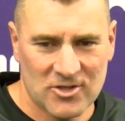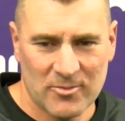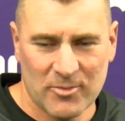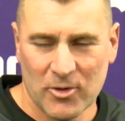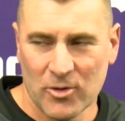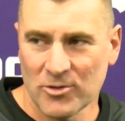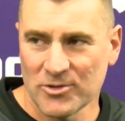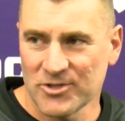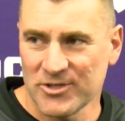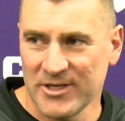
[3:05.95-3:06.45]

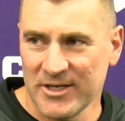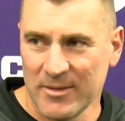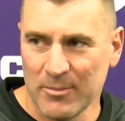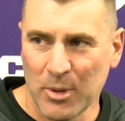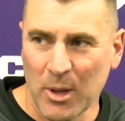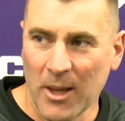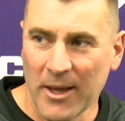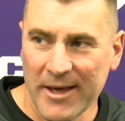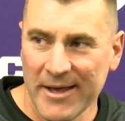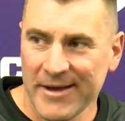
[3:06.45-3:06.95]
approach to any
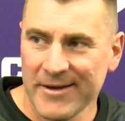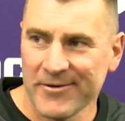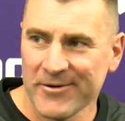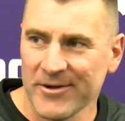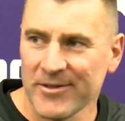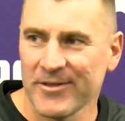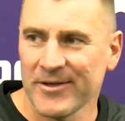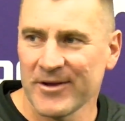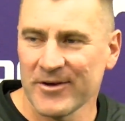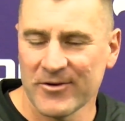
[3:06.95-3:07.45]
play or
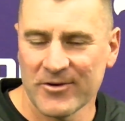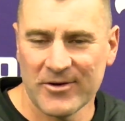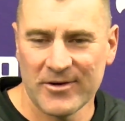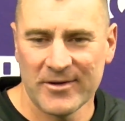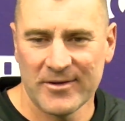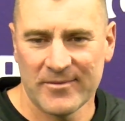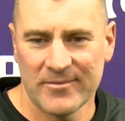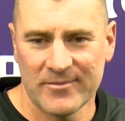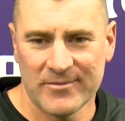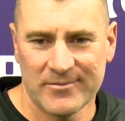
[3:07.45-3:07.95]
anything or
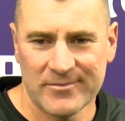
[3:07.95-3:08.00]
any